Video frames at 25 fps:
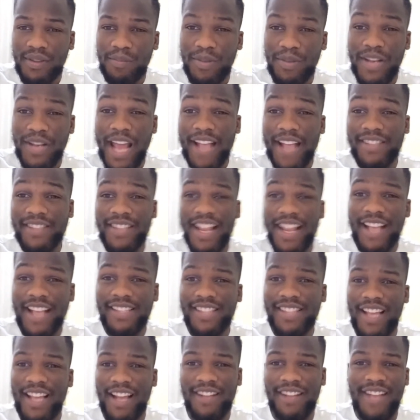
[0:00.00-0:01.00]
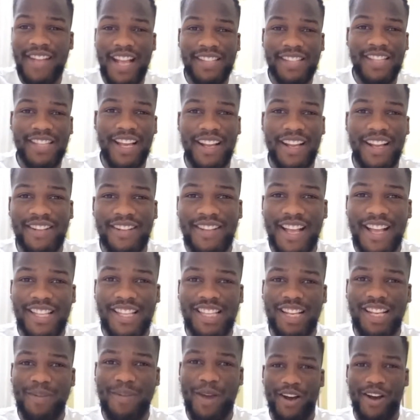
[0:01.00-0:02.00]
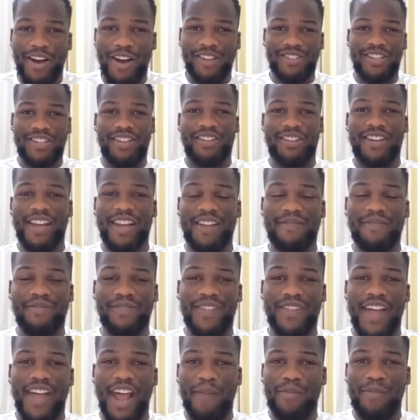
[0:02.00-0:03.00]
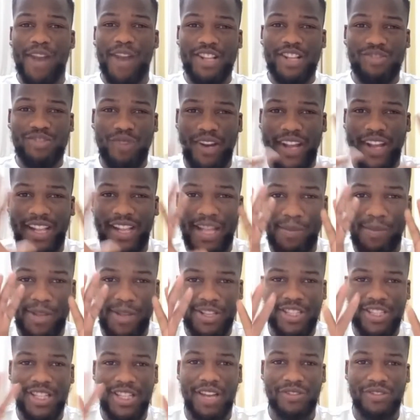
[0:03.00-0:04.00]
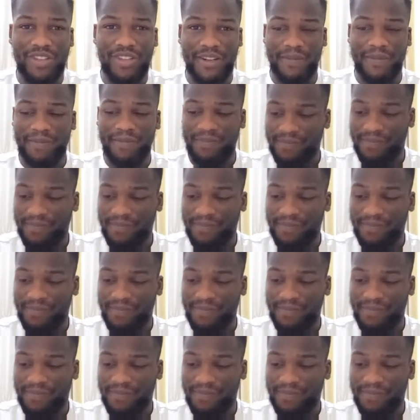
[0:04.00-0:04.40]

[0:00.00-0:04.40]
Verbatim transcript: But that's it. That's it. That's it. That's it about Auston. Okay. But I just want to get that message out there.